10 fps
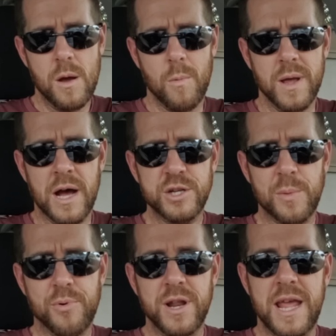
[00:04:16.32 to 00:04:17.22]
We got into
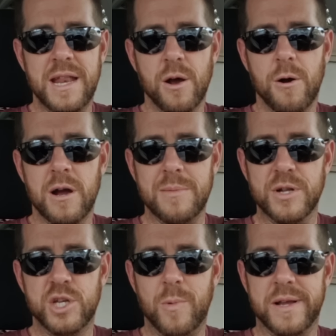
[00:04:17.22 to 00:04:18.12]
a pretty heated
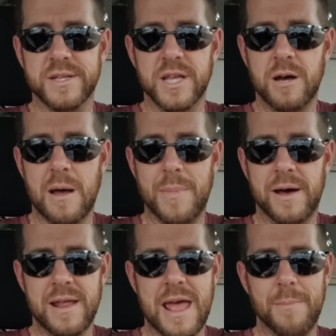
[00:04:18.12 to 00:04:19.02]
argument 2 weeks ago
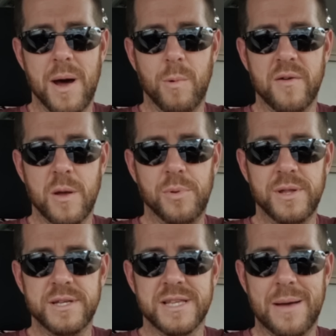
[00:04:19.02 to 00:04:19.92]
about it, and my wife
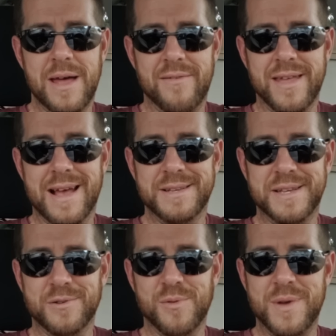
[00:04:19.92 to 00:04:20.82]
completely stopped having
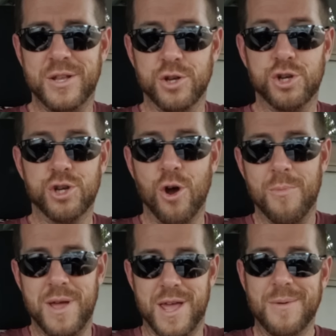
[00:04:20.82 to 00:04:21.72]
essays with me to show
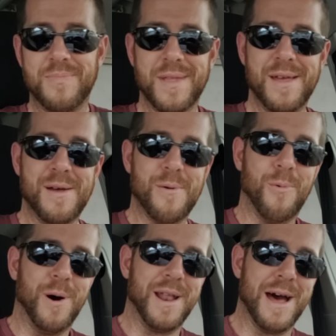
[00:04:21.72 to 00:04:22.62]
me
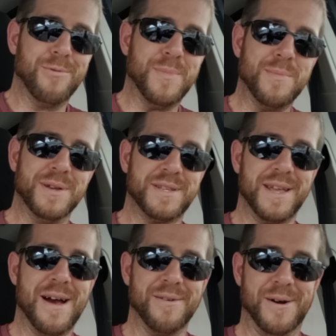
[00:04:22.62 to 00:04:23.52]
what I would be
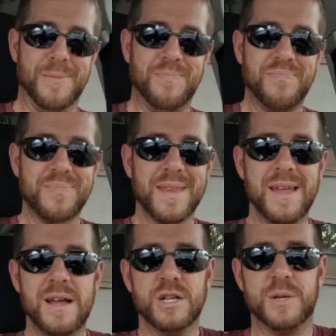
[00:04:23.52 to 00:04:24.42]
missing out on.
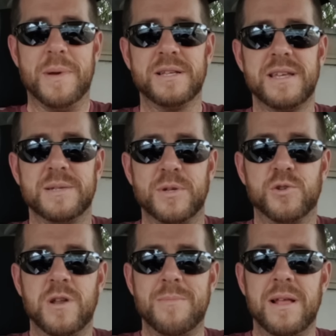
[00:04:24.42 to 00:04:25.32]
She basically has been
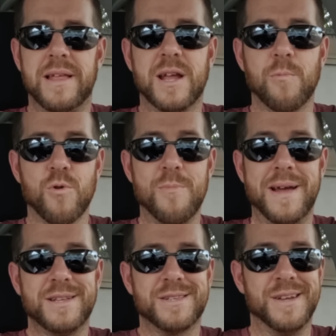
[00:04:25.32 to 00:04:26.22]
treating me like a
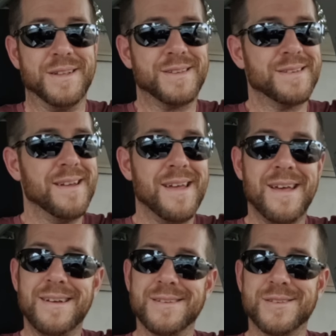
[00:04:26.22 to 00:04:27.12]
roommate since.
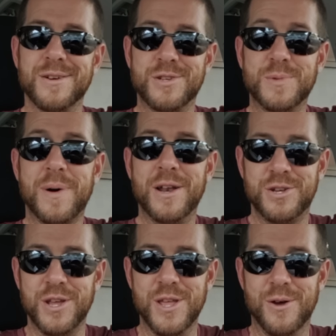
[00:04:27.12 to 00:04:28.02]
So she's
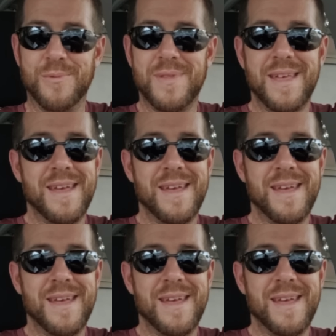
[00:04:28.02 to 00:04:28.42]
punishing you.